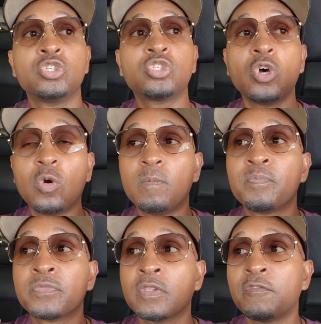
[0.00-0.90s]
So
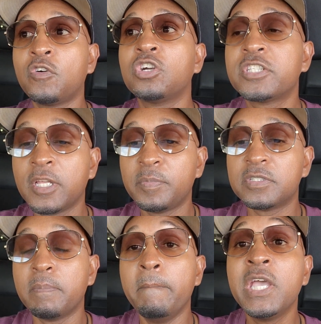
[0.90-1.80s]
first step
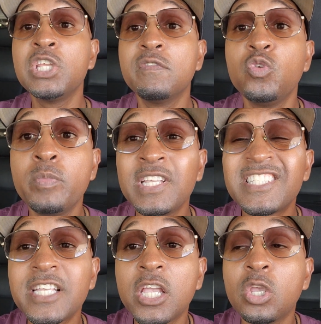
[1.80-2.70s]
is, many of you may
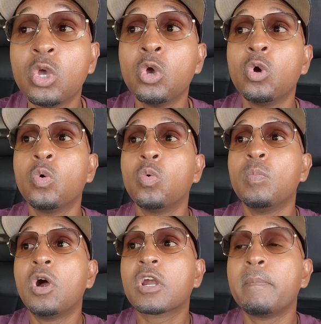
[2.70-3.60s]
say,
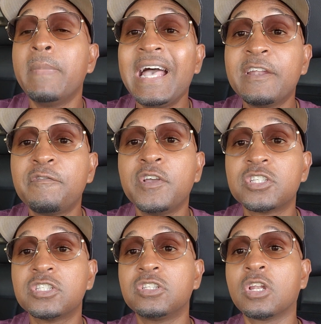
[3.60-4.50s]
Mark
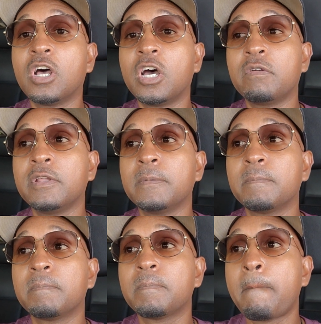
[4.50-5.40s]
manifested the lottery.
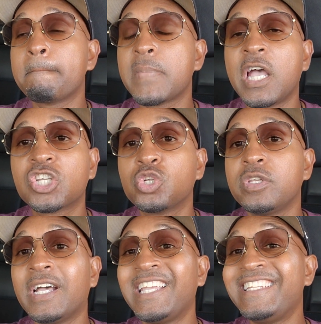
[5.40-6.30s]

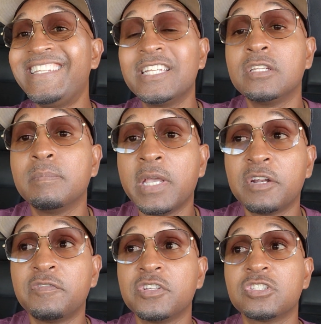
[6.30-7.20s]
Actually, I didn't
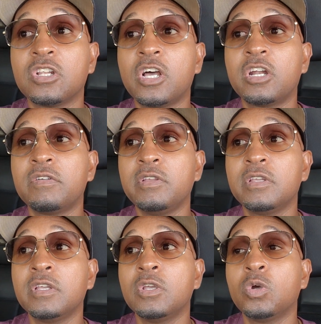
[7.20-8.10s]
manifest the lottery.
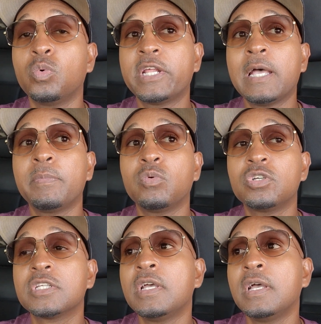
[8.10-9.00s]
What happened
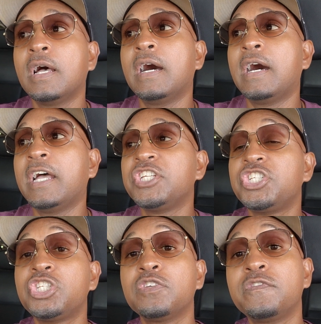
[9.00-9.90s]
was I
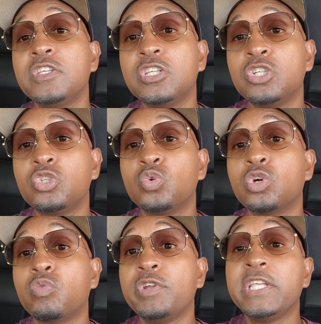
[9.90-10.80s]
shifted
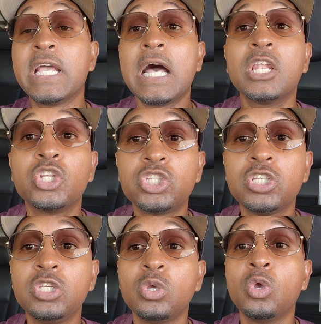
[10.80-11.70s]
into a
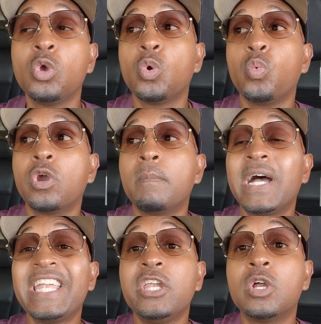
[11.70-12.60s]
reality where
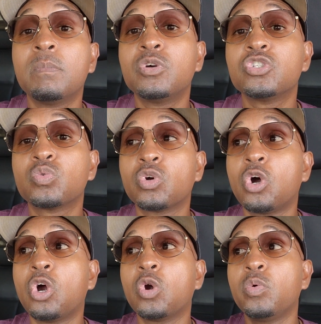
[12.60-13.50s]
my numbers
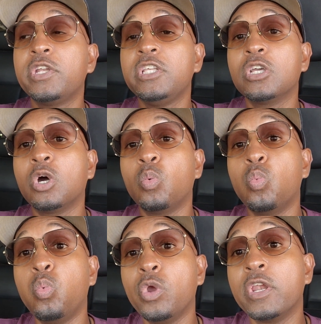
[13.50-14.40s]
were already a
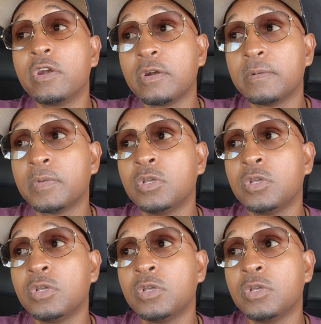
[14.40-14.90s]
winner.